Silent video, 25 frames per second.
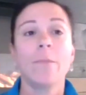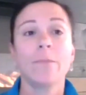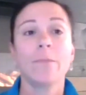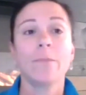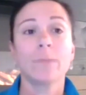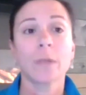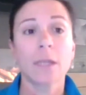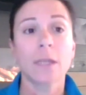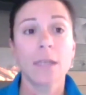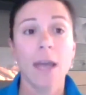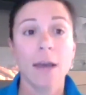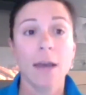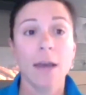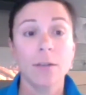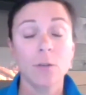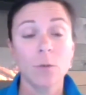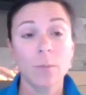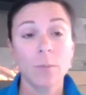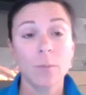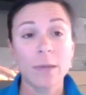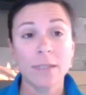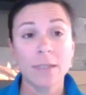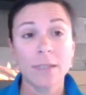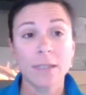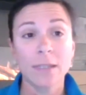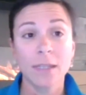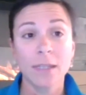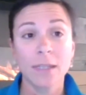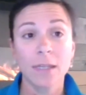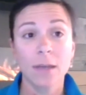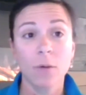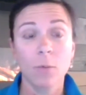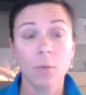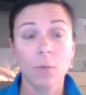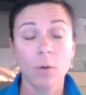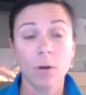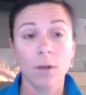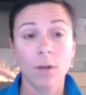Yeah, so basically
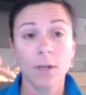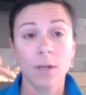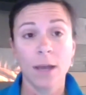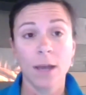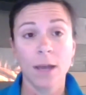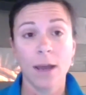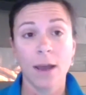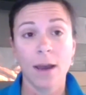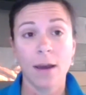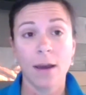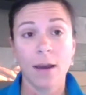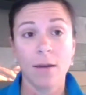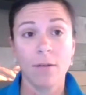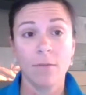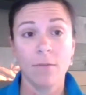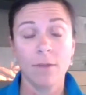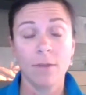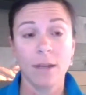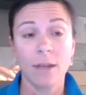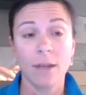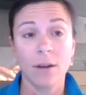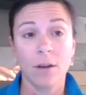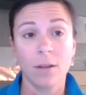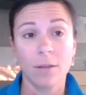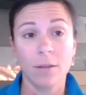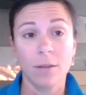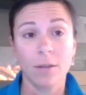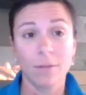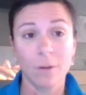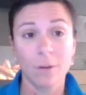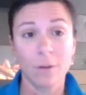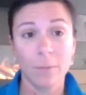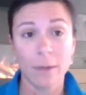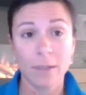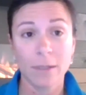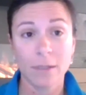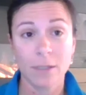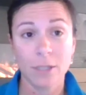we're gonna have in all of our
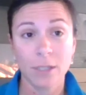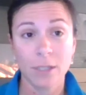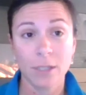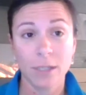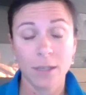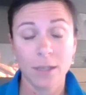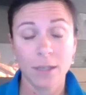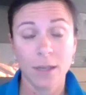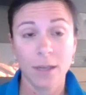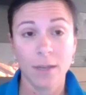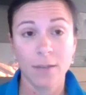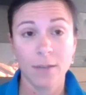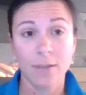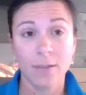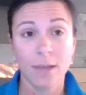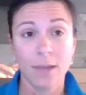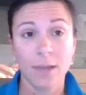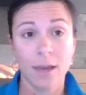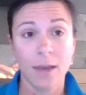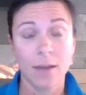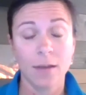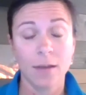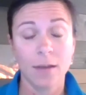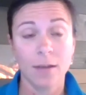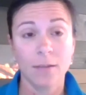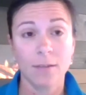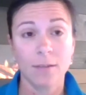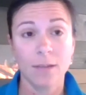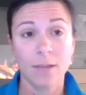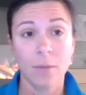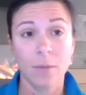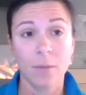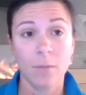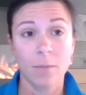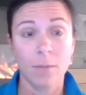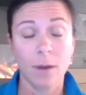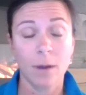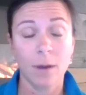messaging is that
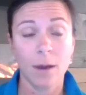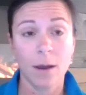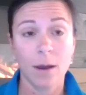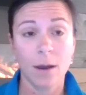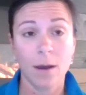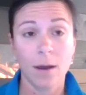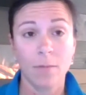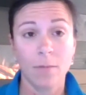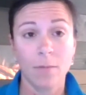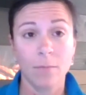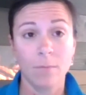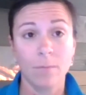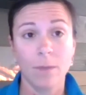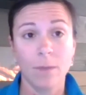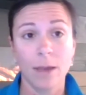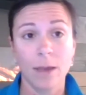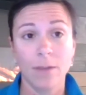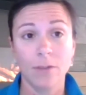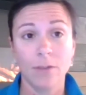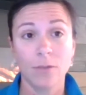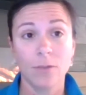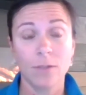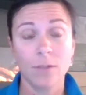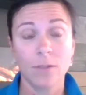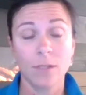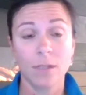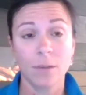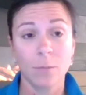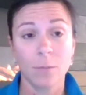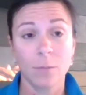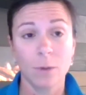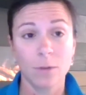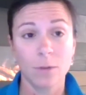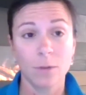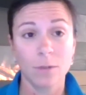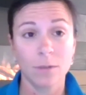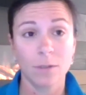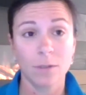same as you see in
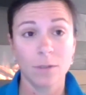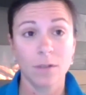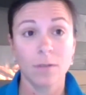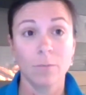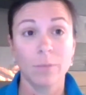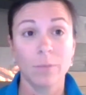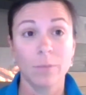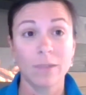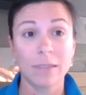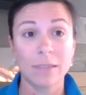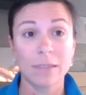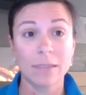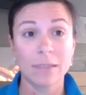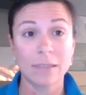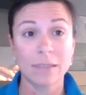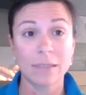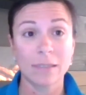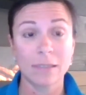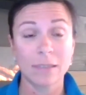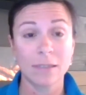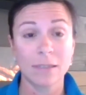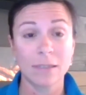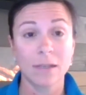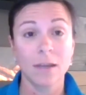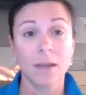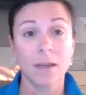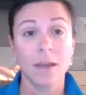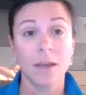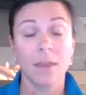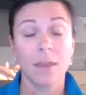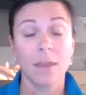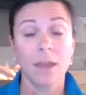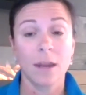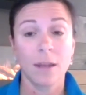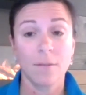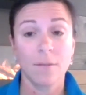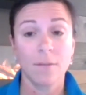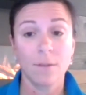most businesses,
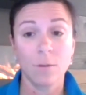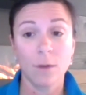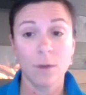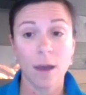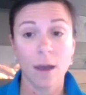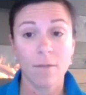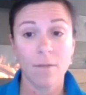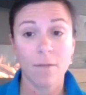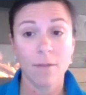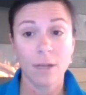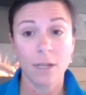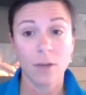that if you have any